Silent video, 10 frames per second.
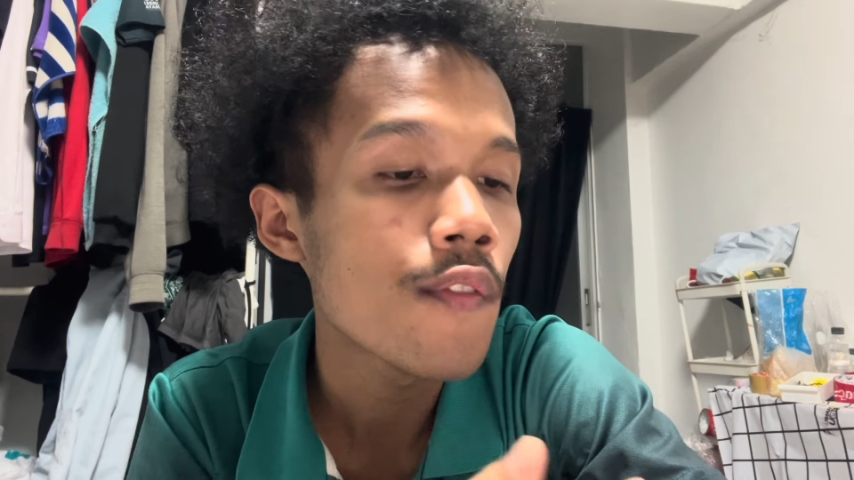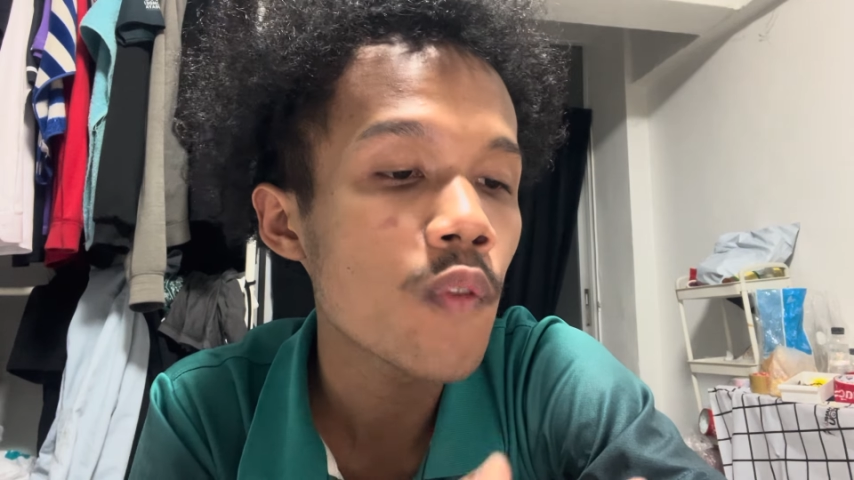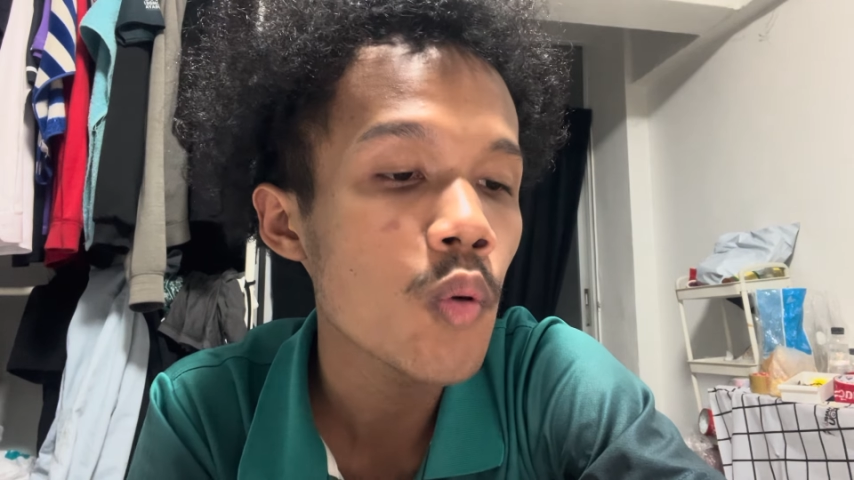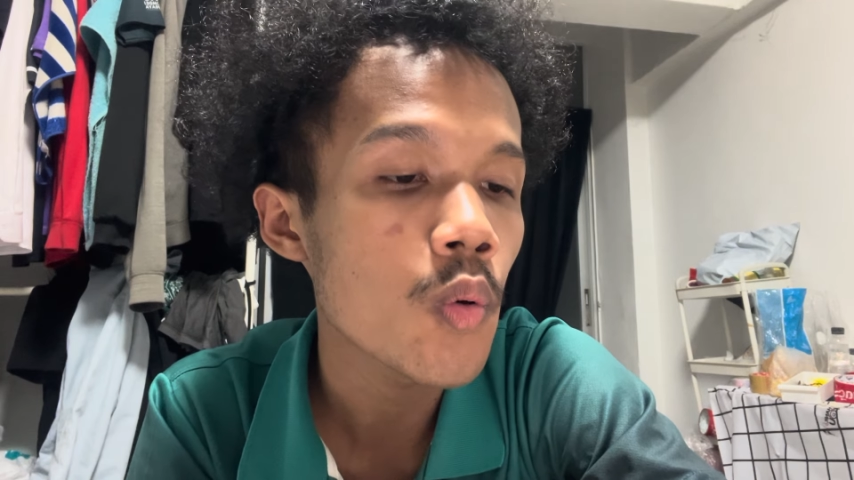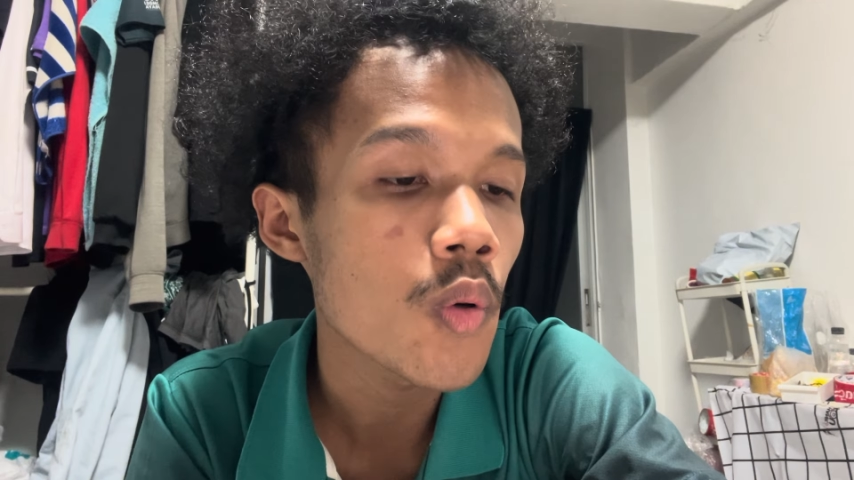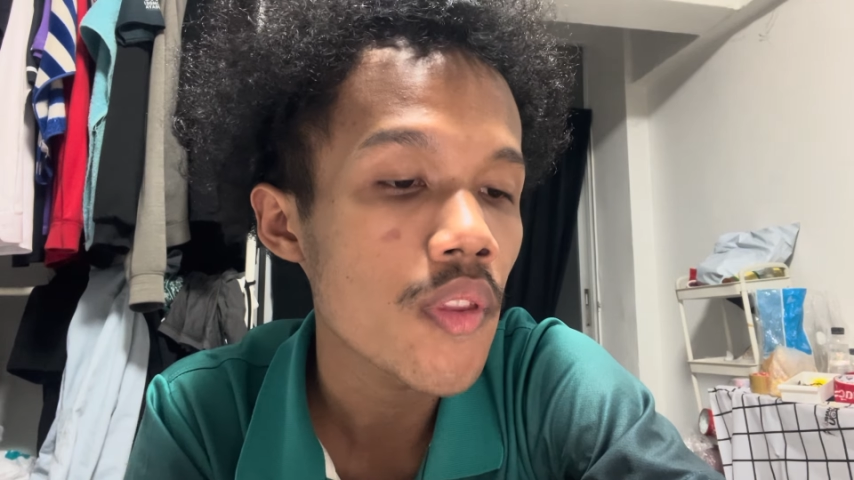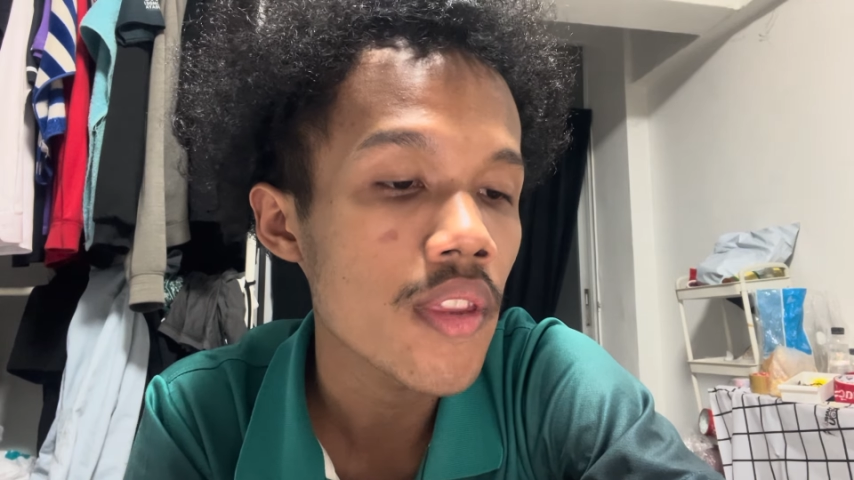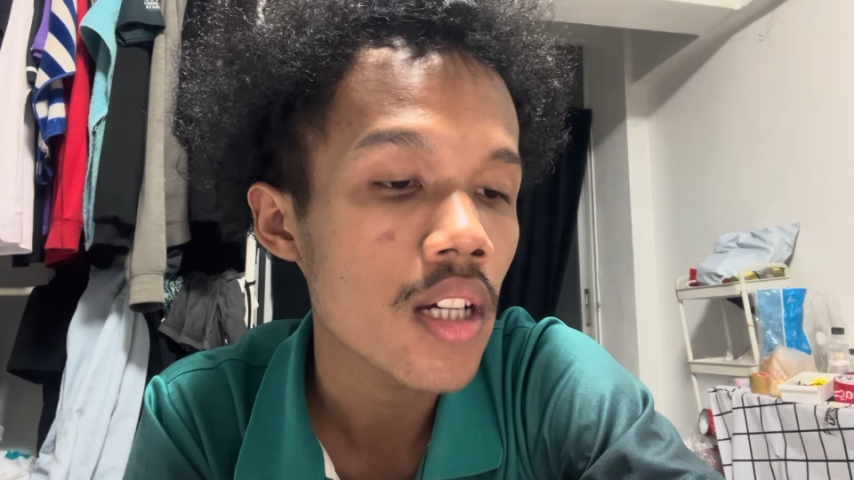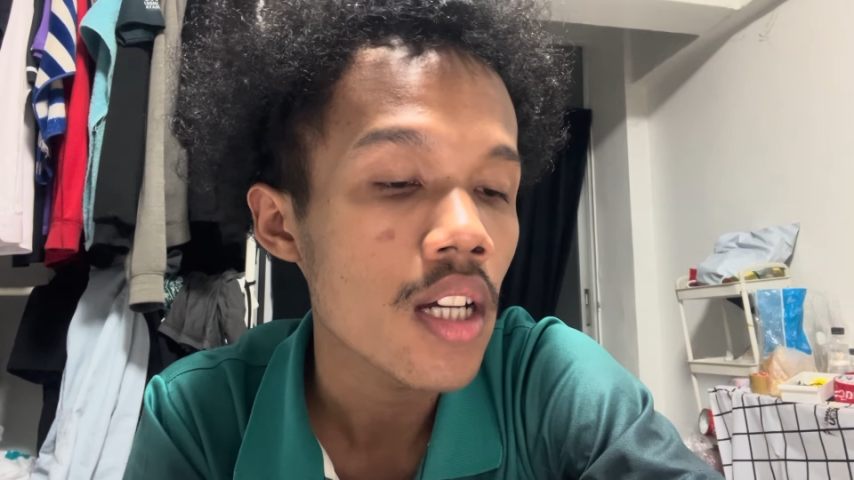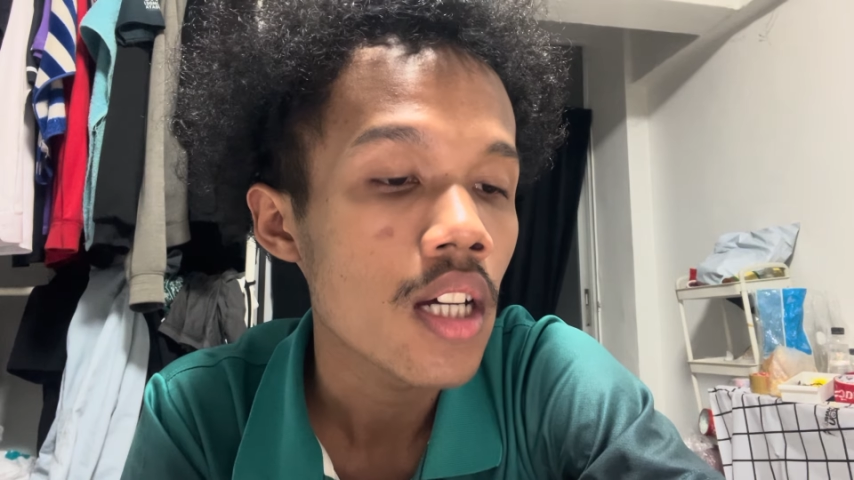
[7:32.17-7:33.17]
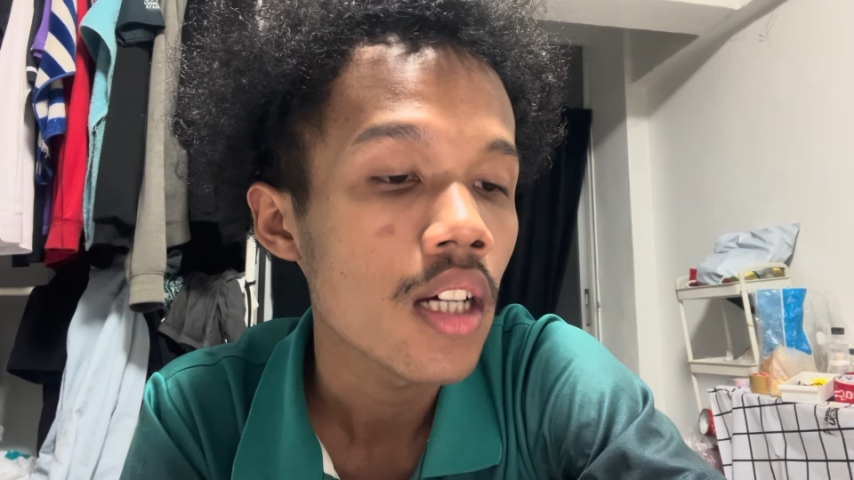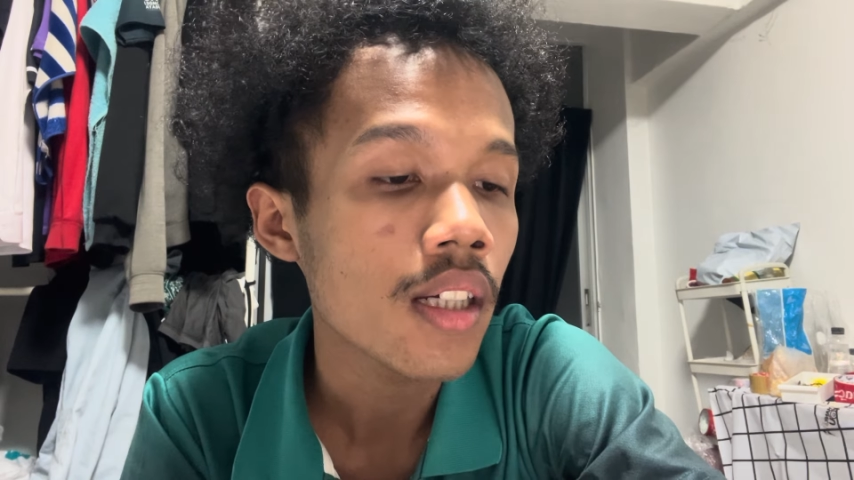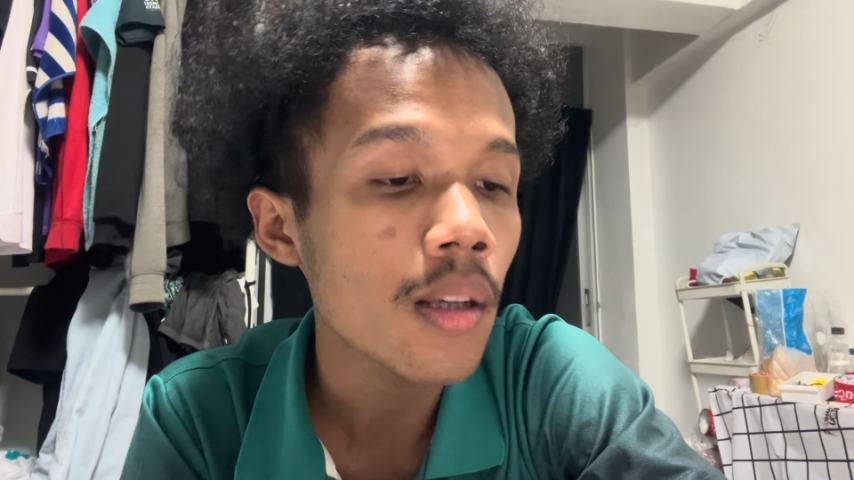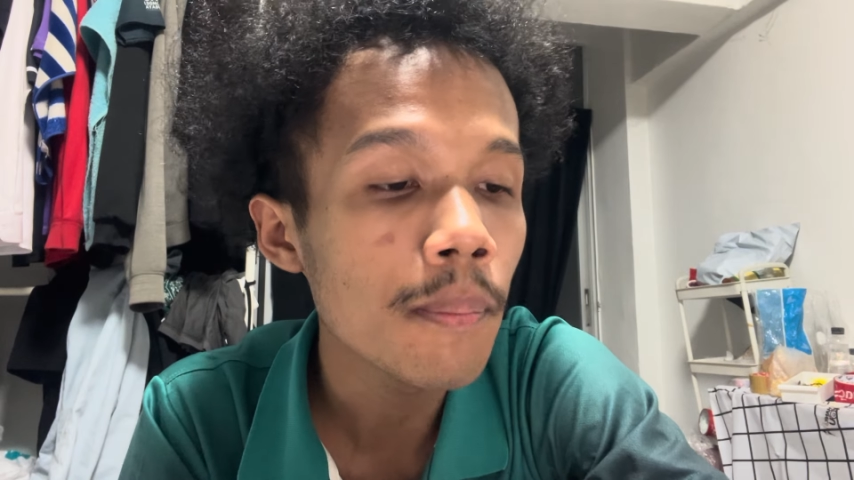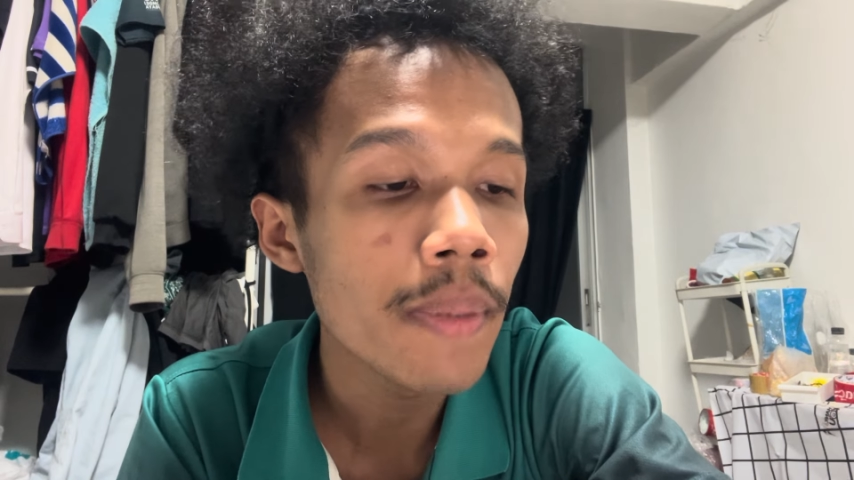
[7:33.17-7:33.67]
Fourth,
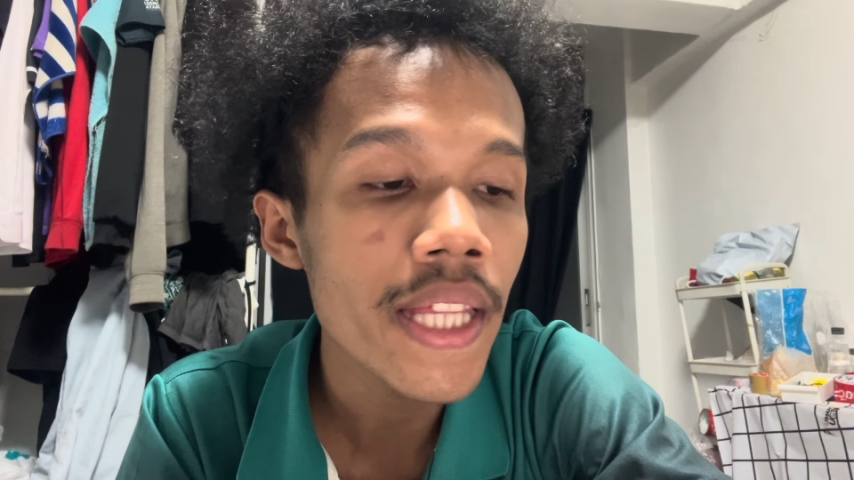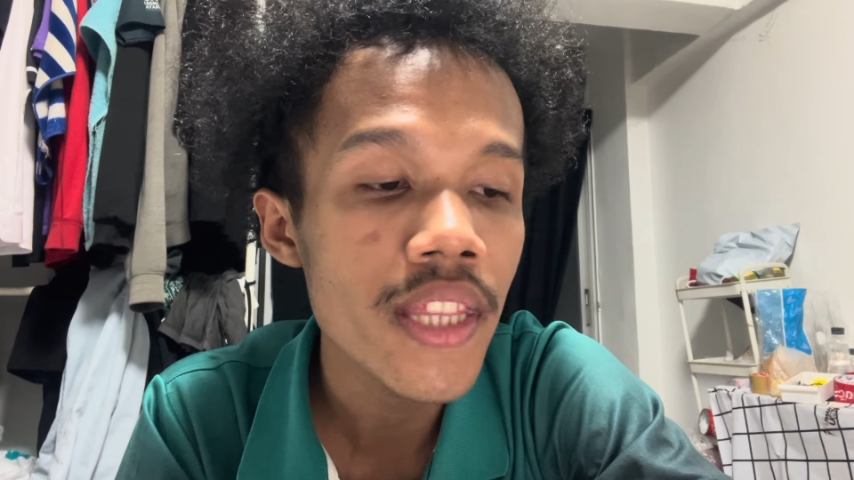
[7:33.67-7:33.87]
complete